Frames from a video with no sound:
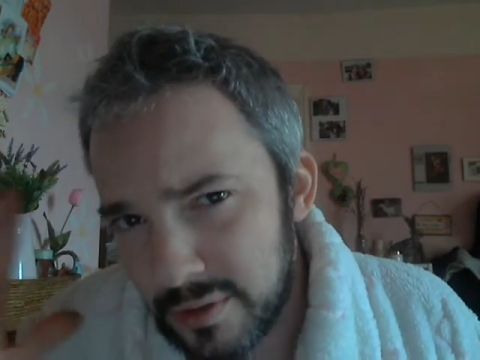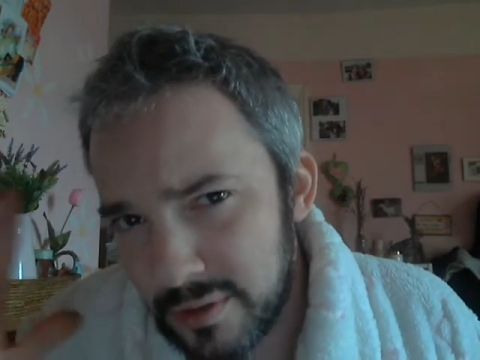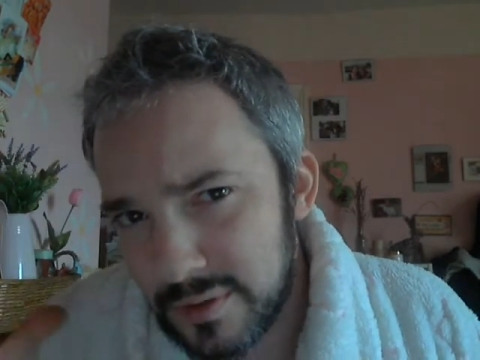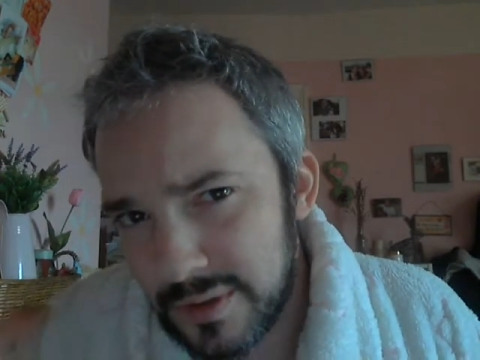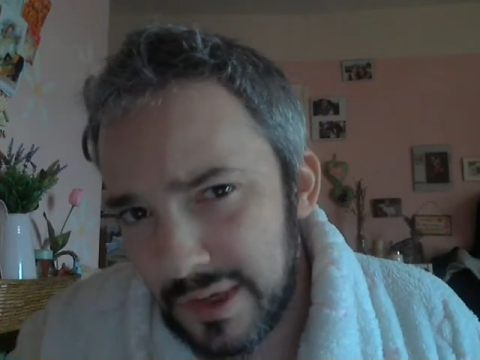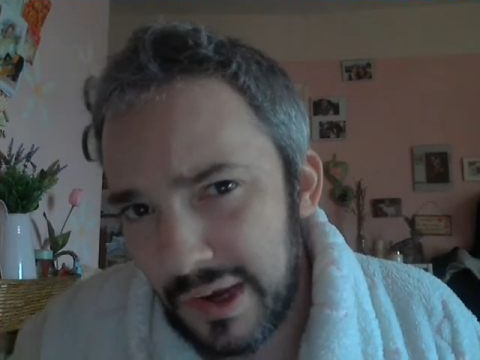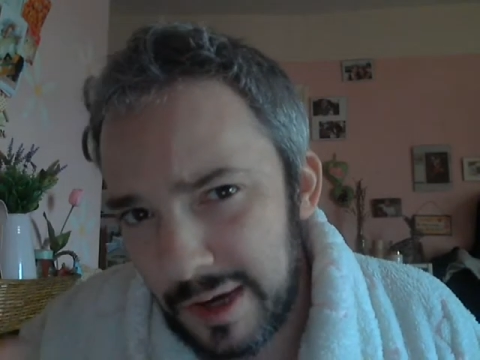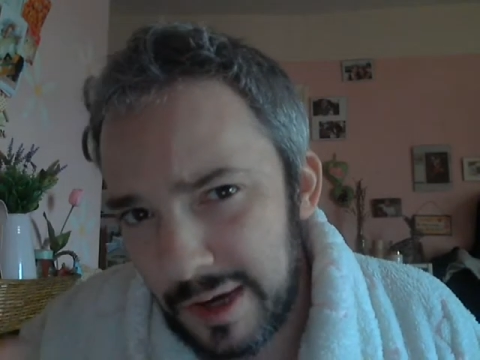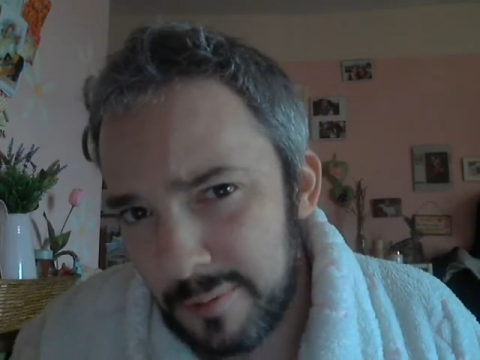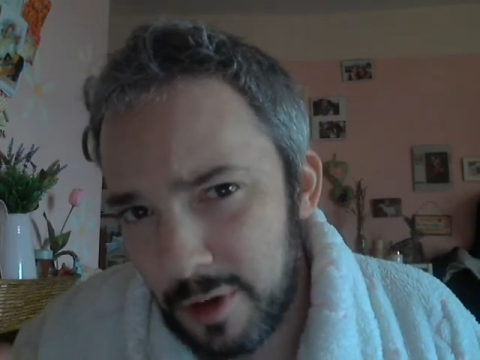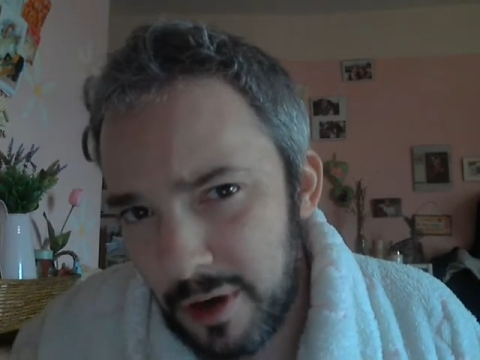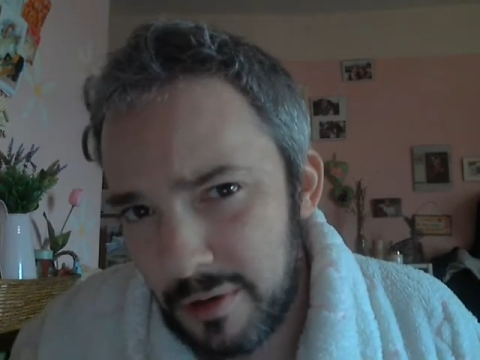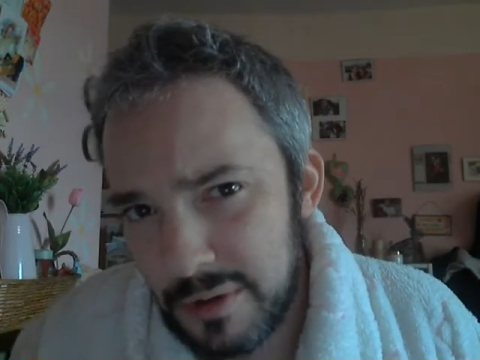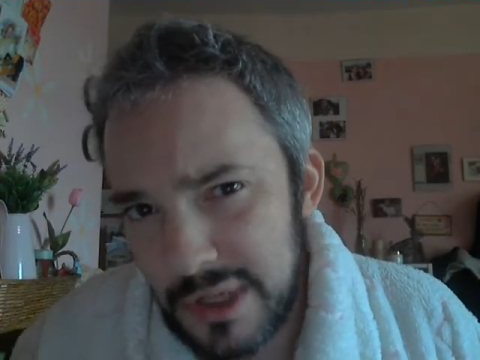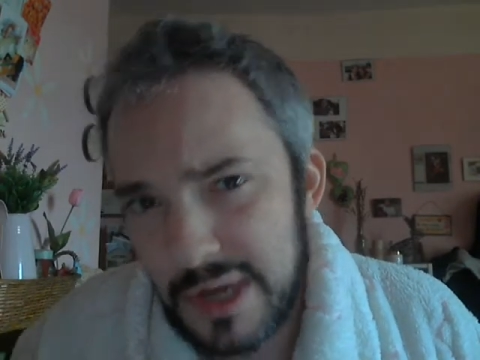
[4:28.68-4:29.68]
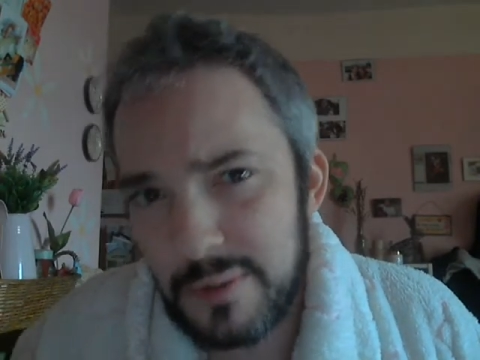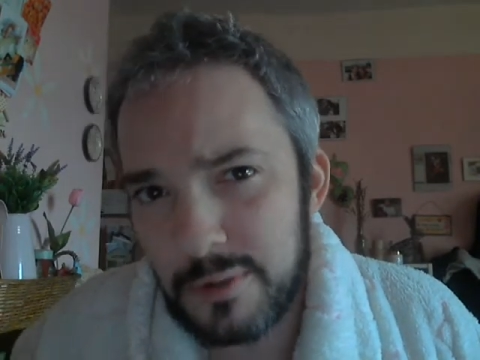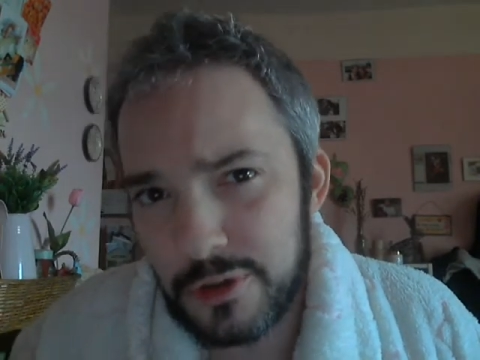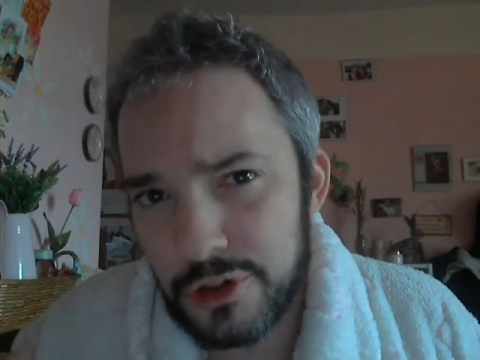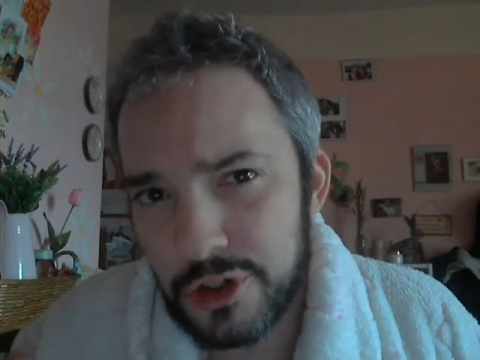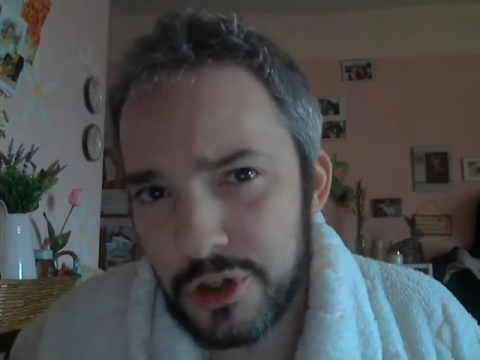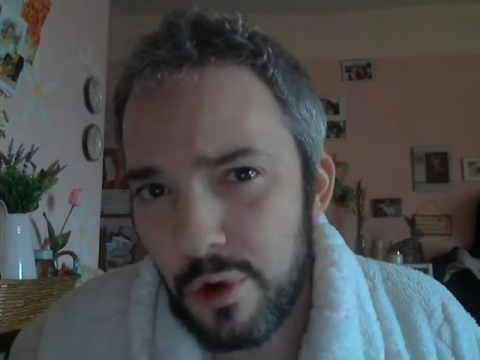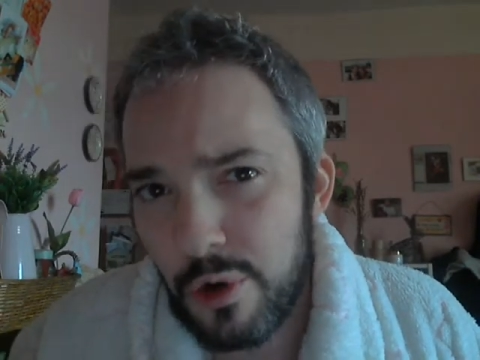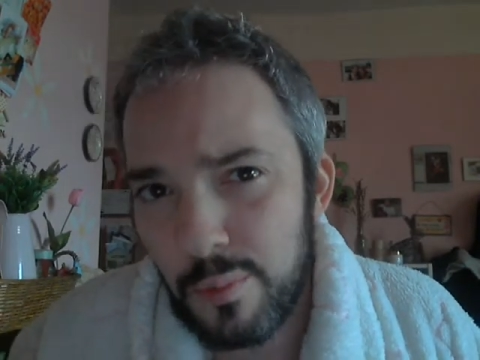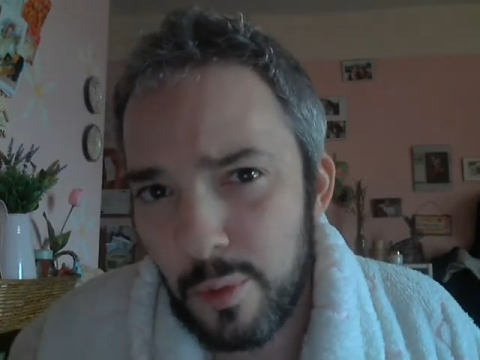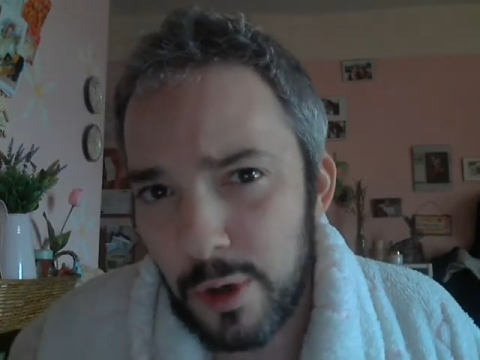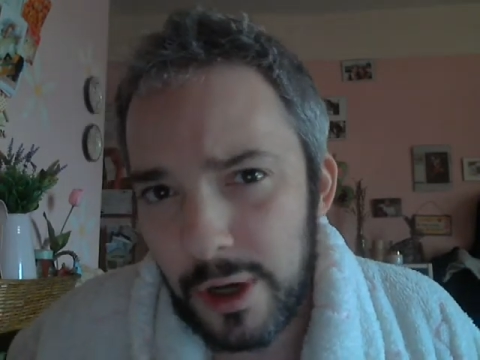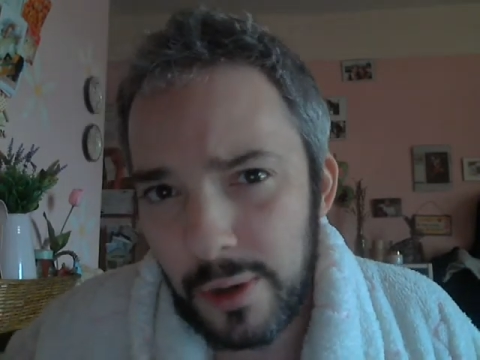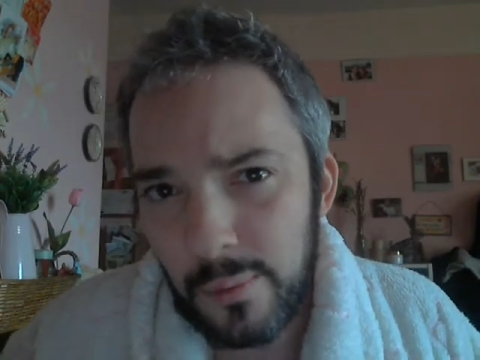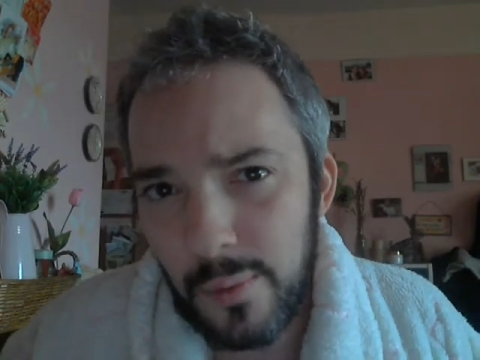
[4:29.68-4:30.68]
time that I was able to show him
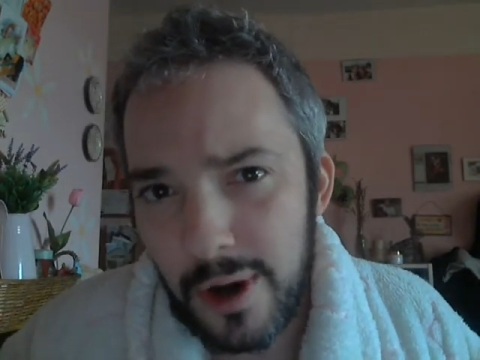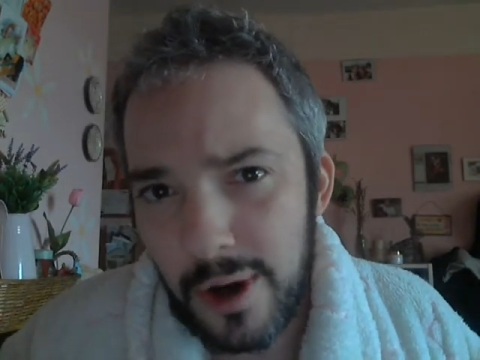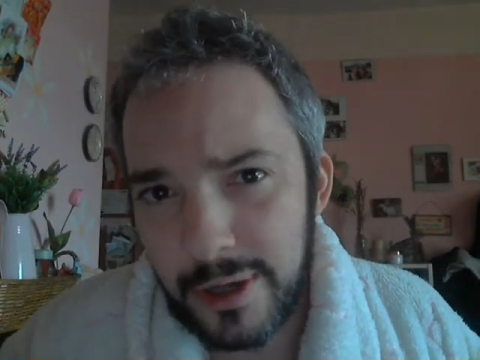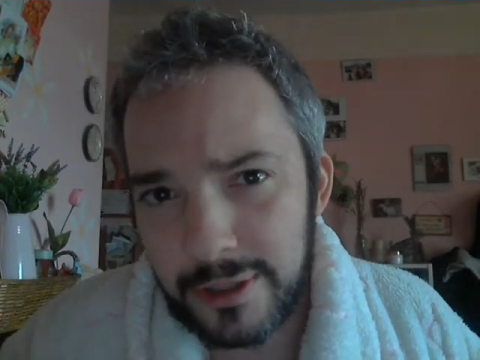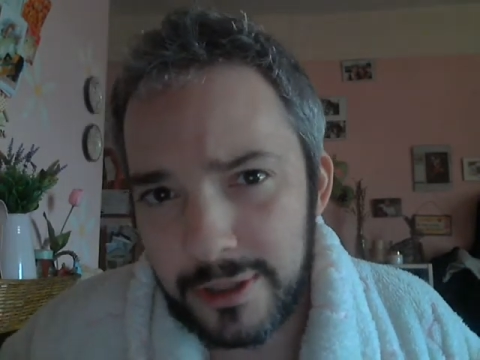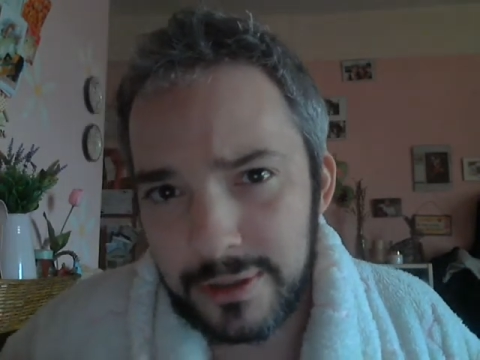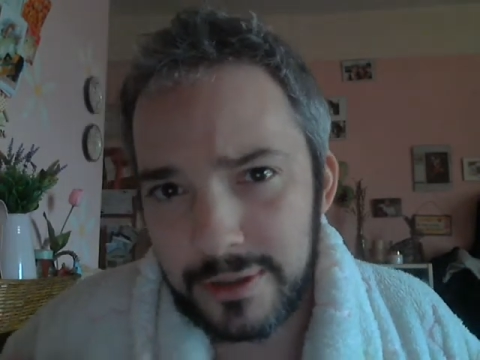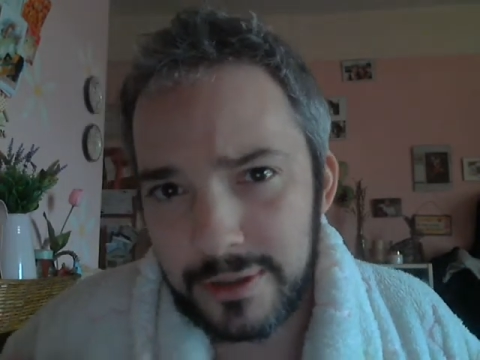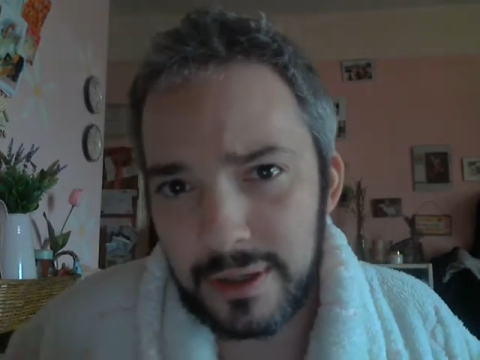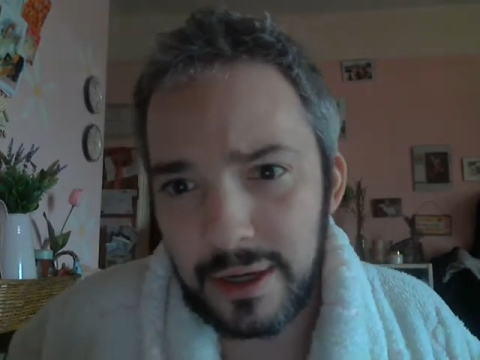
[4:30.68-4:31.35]
what I wanted,